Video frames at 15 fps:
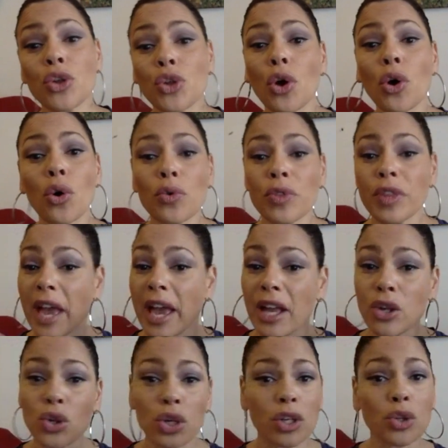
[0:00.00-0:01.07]
So the
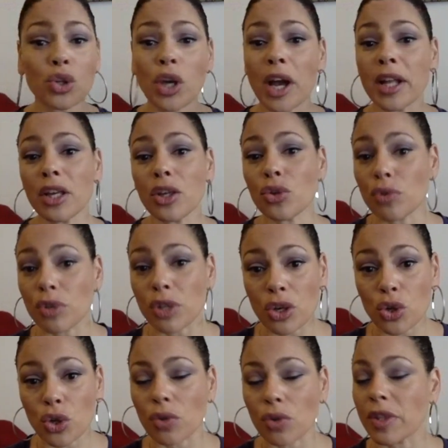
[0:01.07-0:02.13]
ancient Chinese
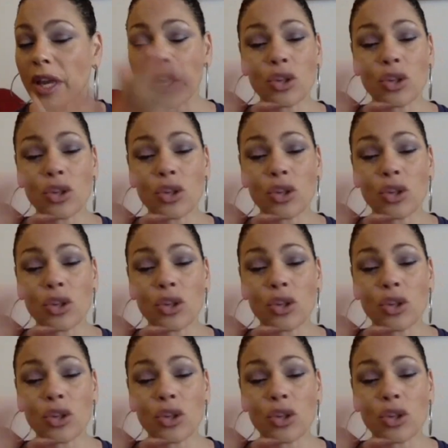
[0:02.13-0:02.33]
tradition or the